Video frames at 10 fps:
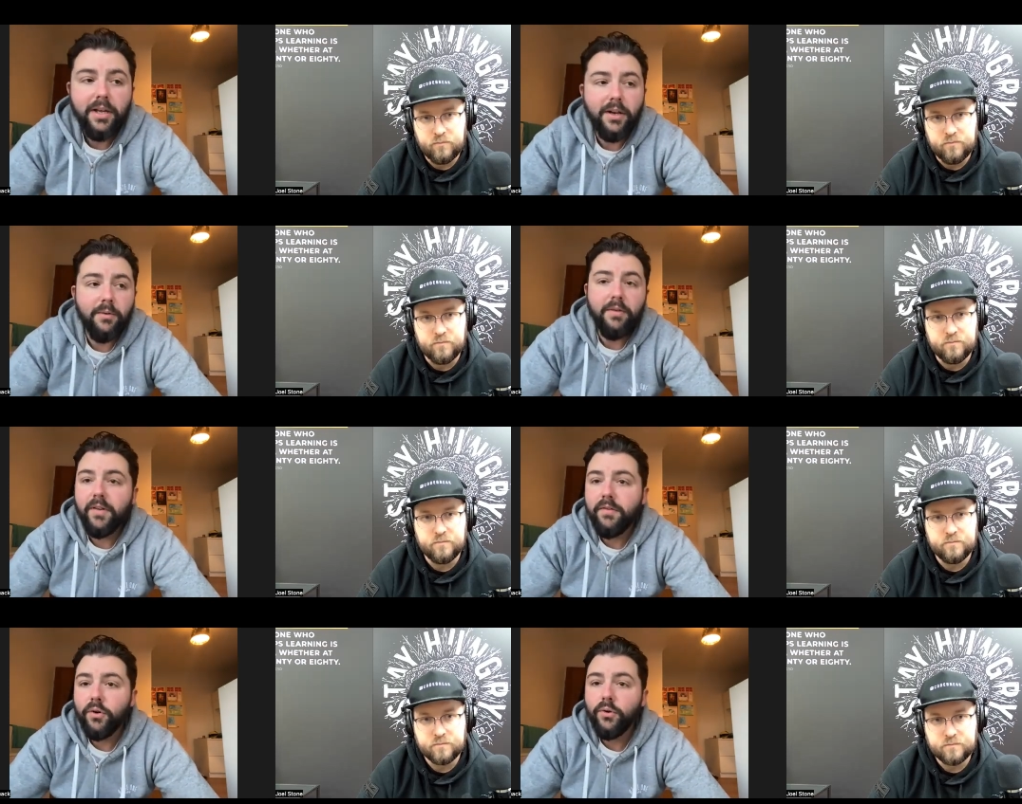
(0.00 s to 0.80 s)
Speaker 1: Mm. You know, if,
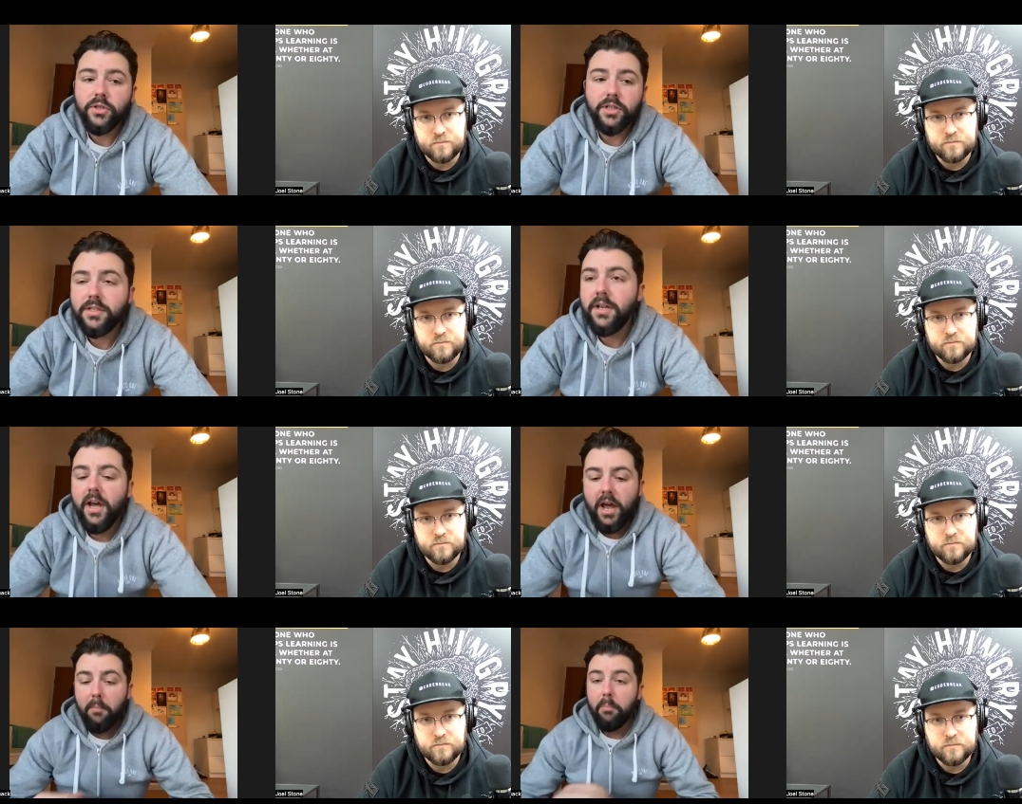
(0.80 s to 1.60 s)
if you're just
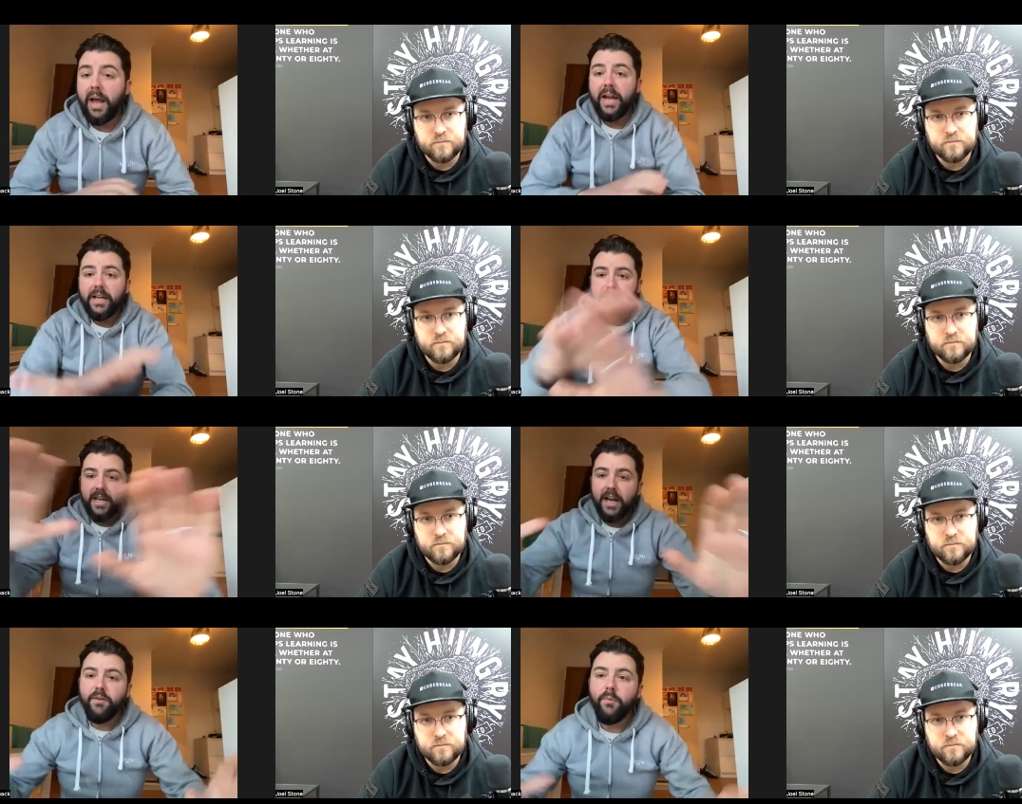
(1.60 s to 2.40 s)

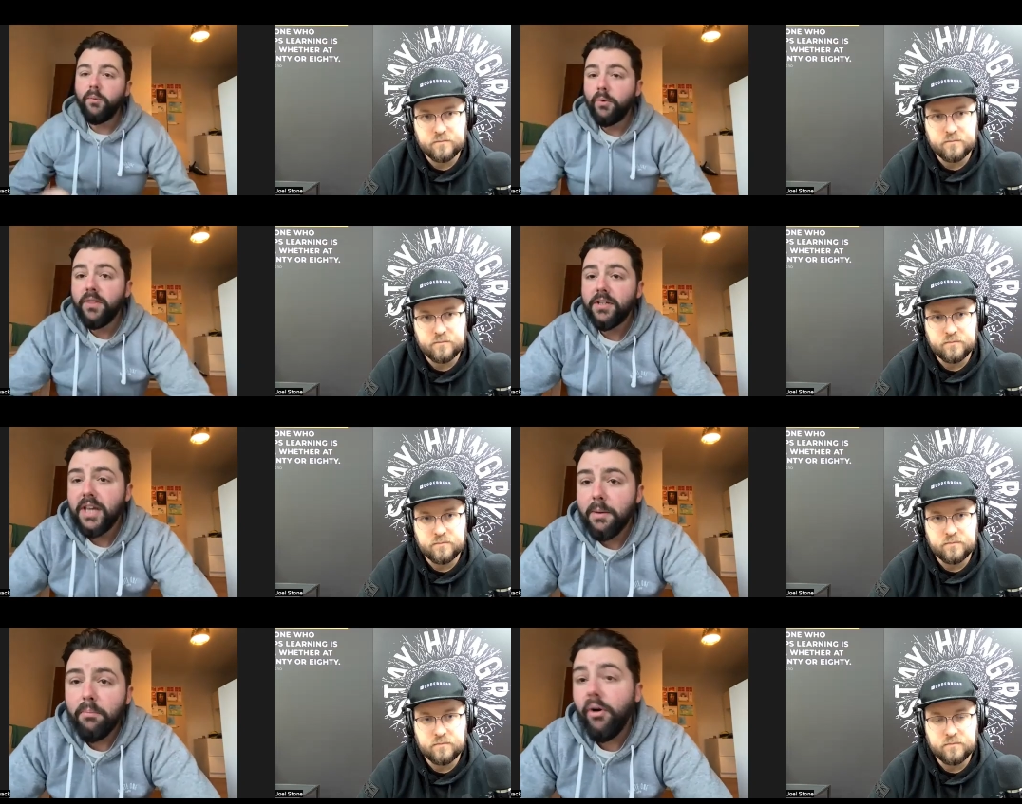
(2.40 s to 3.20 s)
blanketing everyone with the
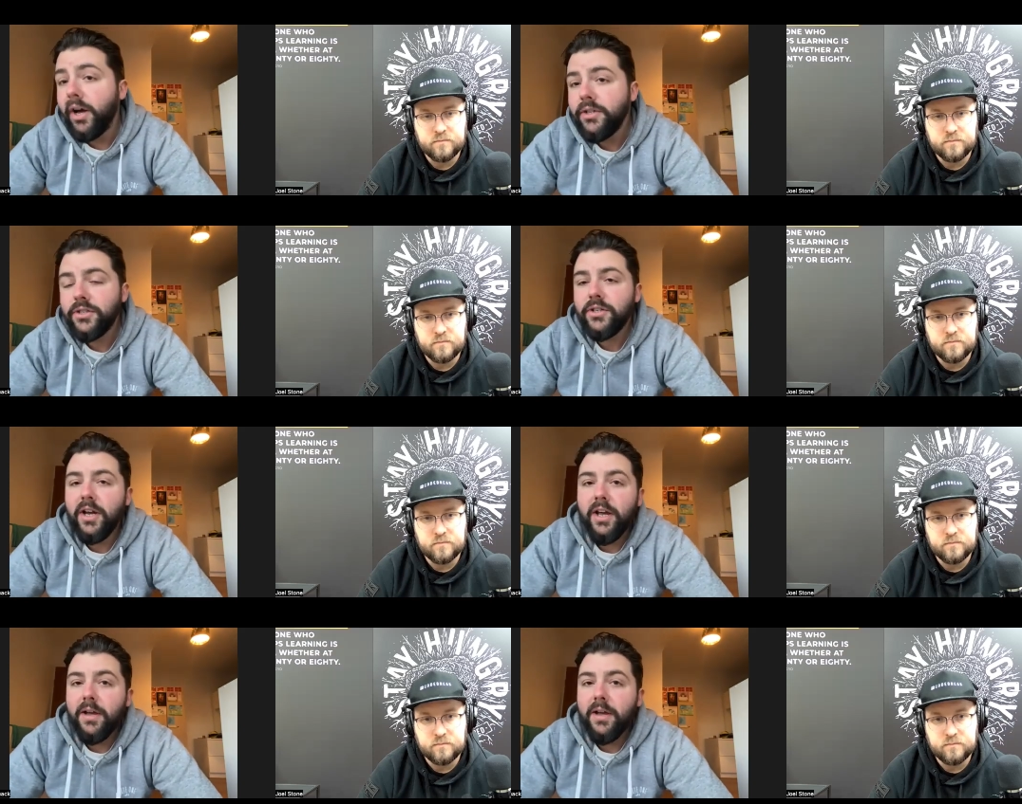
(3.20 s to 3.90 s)
same brush,